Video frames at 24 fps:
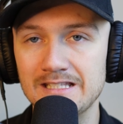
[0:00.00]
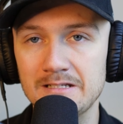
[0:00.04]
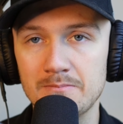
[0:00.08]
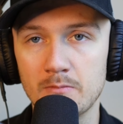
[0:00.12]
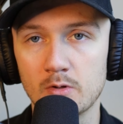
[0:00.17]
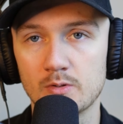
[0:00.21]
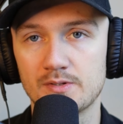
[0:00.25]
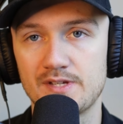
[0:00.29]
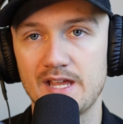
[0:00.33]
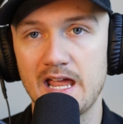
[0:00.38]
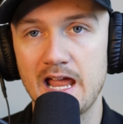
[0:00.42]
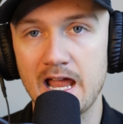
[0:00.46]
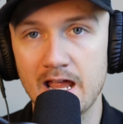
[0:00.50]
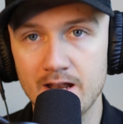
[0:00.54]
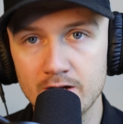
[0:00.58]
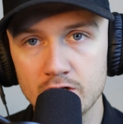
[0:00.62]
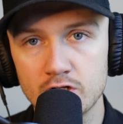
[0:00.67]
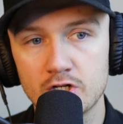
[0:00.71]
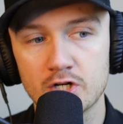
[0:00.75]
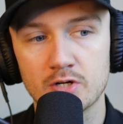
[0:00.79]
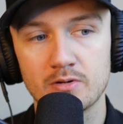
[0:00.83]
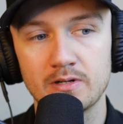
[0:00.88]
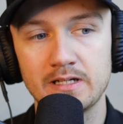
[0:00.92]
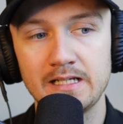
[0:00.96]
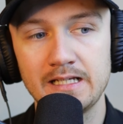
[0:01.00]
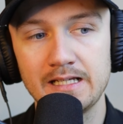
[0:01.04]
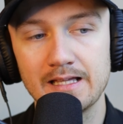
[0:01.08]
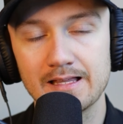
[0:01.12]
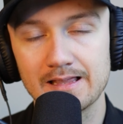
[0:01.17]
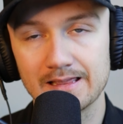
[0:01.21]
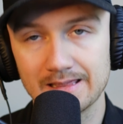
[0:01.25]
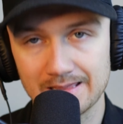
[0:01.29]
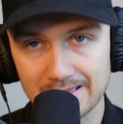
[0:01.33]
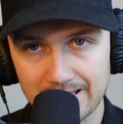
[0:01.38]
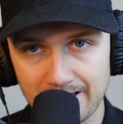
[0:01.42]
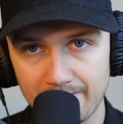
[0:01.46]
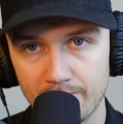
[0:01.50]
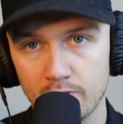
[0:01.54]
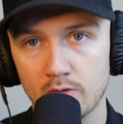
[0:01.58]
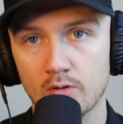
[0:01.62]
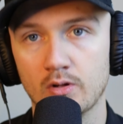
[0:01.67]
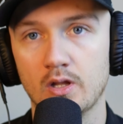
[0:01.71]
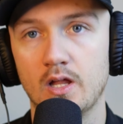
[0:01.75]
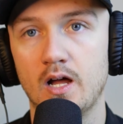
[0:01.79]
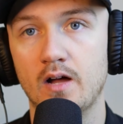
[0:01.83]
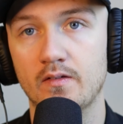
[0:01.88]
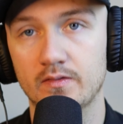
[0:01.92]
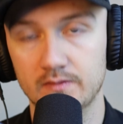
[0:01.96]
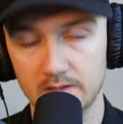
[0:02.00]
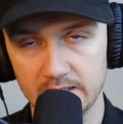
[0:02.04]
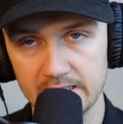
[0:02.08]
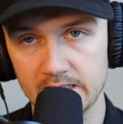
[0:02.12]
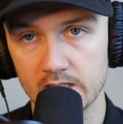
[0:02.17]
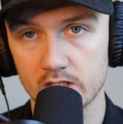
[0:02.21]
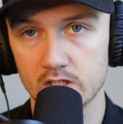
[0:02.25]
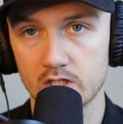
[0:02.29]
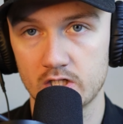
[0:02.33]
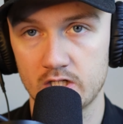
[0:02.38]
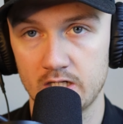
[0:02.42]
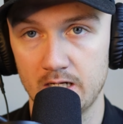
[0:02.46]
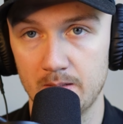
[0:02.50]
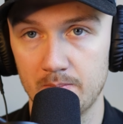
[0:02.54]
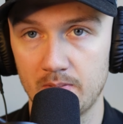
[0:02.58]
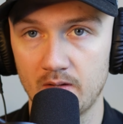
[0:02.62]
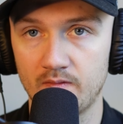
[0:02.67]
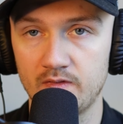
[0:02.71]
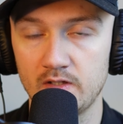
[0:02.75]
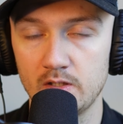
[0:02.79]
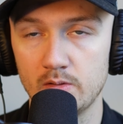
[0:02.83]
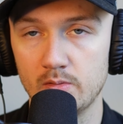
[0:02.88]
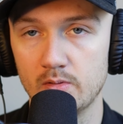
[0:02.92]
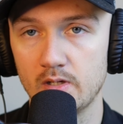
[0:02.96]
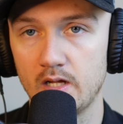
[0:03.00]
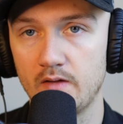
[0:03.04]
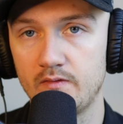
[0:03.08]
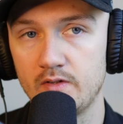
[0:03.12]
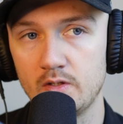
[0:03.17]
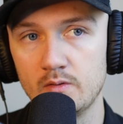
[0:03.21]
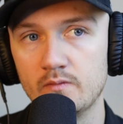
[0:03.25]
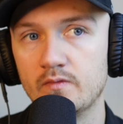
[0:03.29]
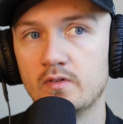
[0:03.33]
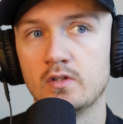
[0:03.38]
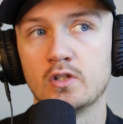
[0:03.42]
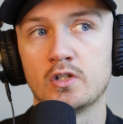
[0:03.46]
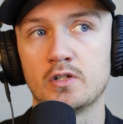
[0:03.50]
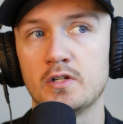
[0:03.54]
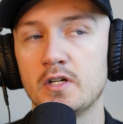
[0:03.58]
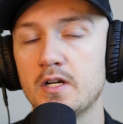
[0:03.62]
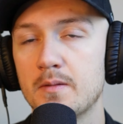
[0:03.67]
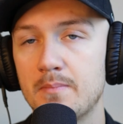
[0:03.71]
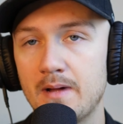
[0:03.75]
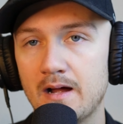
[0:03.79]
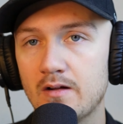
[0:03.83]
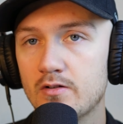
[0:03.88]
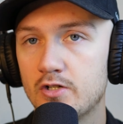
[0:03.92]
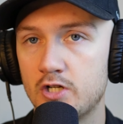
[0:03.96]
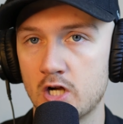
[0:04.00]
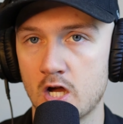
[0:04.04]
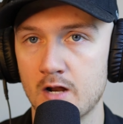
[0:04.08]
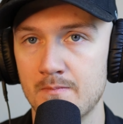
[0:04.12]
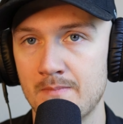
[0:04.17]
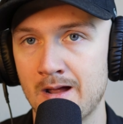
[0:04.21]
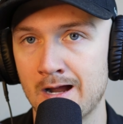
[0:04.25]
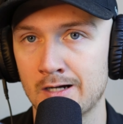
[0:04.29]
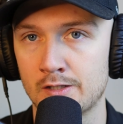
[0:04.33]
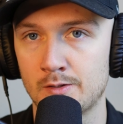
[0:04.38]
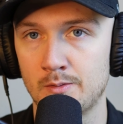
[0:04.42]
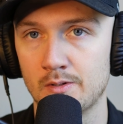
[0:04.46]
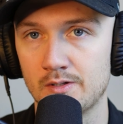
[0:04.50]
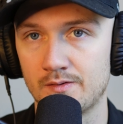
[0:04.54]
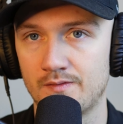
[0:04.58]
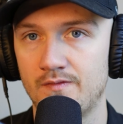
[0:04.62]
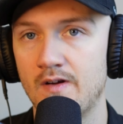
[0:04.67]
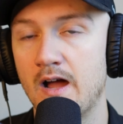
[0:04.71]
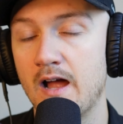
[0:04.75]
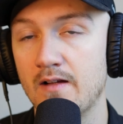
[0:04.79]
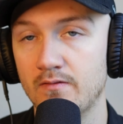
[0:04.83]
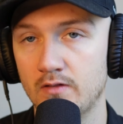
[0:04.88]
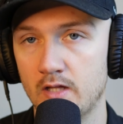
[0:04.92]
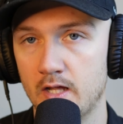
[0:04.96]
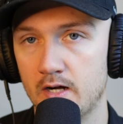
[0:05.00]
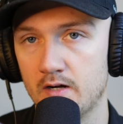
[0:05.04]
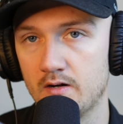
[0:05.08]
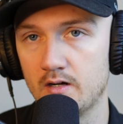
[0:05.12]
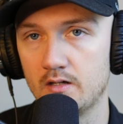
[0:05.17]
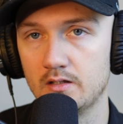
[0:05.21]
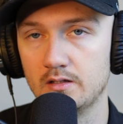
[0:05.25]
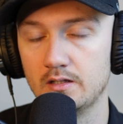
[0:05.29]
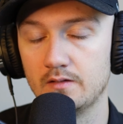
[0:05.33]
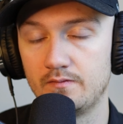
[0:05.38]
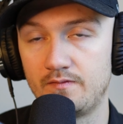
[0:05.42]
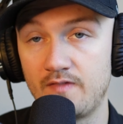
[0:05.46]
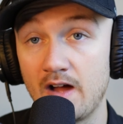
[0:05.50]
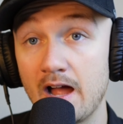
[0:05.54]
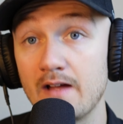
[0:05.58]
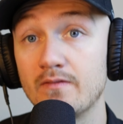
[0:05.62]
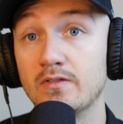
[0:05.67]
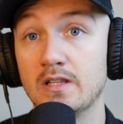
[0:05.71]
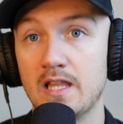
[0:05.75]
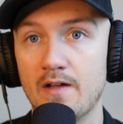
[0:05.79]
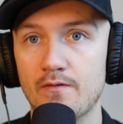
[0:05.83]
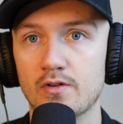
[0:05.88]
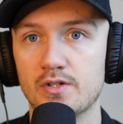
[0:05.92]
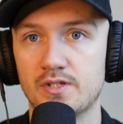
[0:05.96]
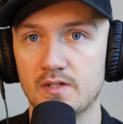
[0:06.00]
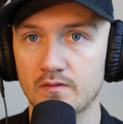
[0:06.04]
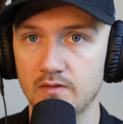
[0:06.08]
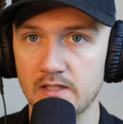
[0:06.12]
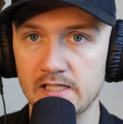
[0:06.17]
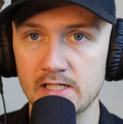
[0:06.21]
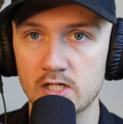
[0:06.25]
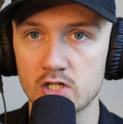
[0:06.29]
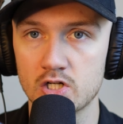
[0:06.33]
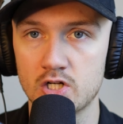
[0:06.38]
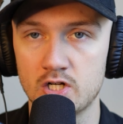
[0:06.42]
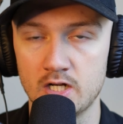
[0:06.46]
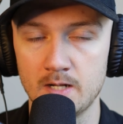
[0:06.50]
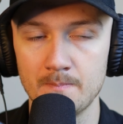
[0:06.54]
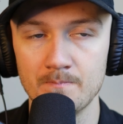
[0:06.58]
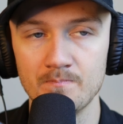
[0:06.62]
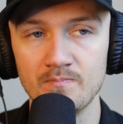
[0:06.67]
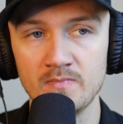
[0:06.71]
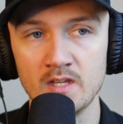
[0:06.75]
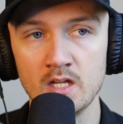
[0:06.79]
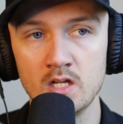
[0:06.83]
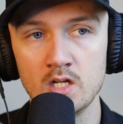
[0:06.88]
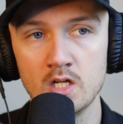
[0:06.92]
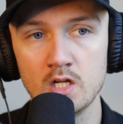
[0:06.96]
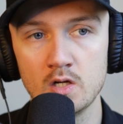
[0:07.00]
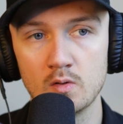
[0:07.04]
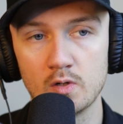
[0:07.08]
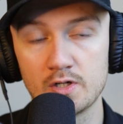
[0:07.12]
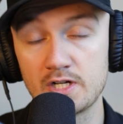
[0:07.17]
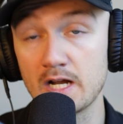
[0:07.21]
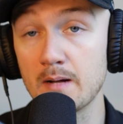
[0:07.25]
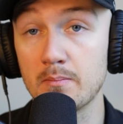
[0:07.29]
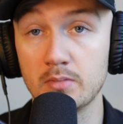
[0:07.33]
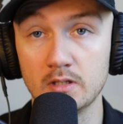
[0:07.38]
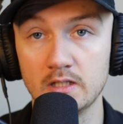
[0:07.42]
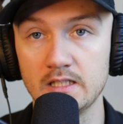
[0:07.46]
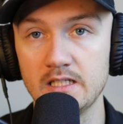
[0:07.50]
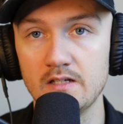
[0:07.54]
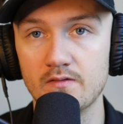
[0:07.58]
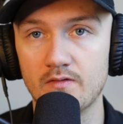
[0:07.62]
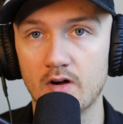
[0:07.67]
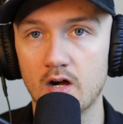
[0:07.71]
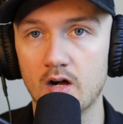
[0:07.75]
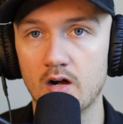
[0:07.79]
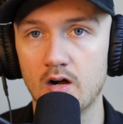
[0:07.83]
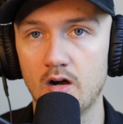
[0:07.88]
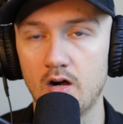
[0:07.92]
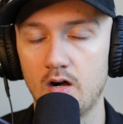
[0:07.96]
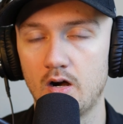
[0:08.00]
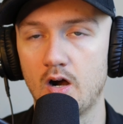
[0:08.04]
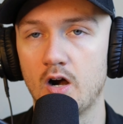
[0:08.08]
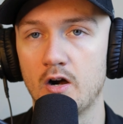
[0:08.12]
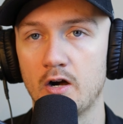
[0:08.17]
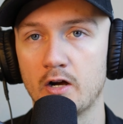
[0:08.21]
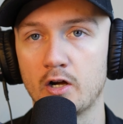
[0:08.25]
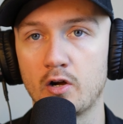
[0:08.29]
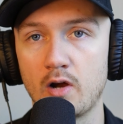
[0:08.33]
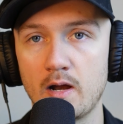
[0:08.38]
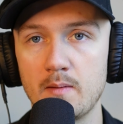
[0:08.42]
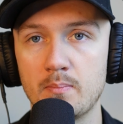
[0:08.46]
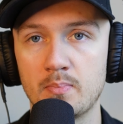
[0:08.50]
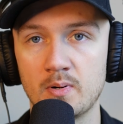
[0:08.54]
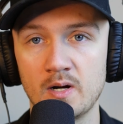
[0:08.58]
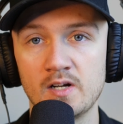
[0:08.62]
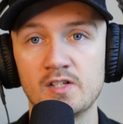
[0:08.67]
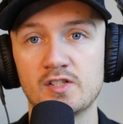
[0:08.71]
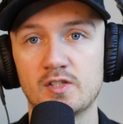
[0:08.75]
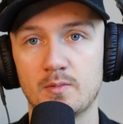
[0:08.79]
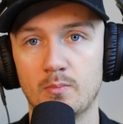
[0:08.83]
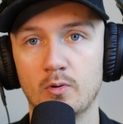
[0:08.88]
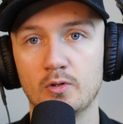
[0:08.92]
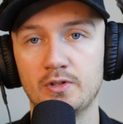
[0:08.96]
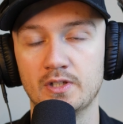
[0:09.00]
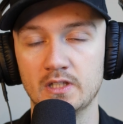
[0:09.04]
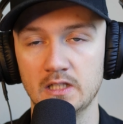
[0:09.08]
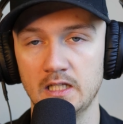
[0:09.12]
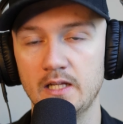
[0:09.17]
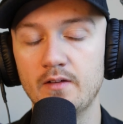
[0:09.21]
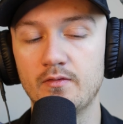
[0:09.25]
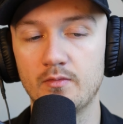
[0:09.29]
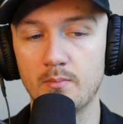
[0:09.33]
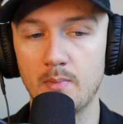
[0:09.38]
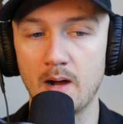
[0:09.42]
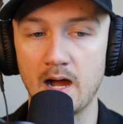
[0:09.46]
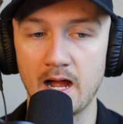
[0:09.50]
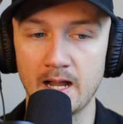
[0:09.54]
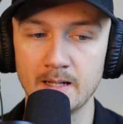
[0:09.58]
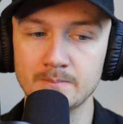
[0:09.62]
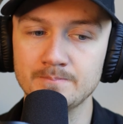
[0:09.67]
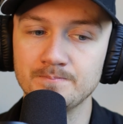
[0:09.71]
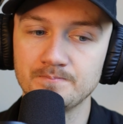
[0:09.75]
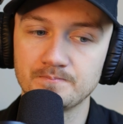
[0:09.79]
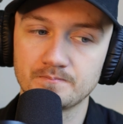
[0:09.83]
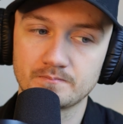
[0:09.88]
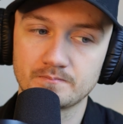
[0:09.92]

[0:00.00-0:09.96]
the most entry level of leadership. If you if you've learned about John Maxwell's five letter five levels of leadership, which I believe are, are a great principle to live by,